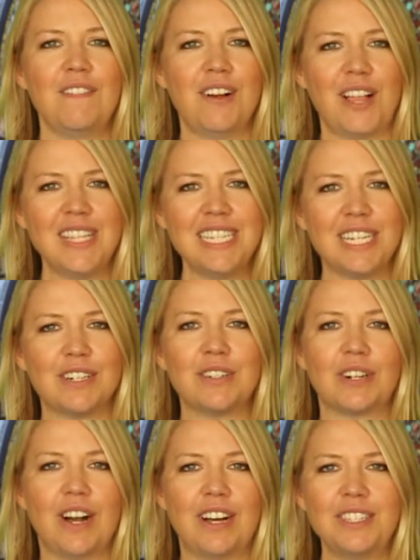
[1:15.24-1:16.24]

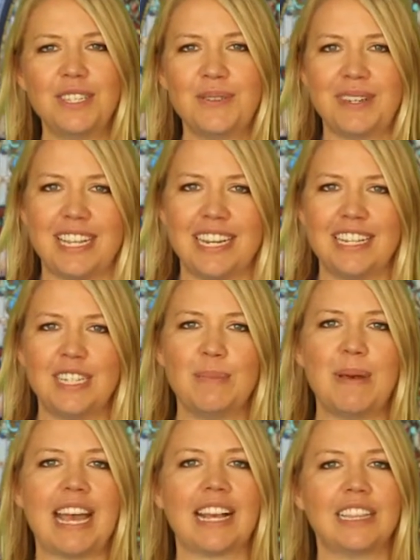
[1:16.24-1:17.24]
Volunteers are also needed to
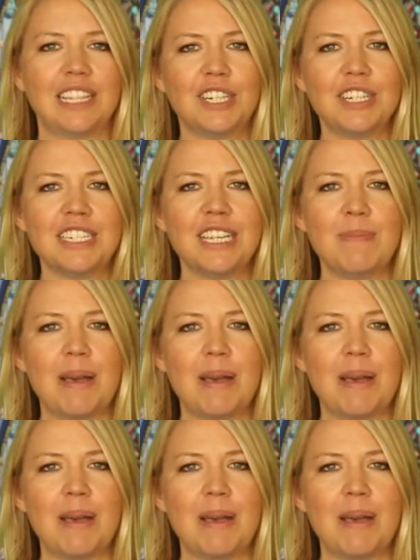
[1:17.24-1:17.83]
pack literacy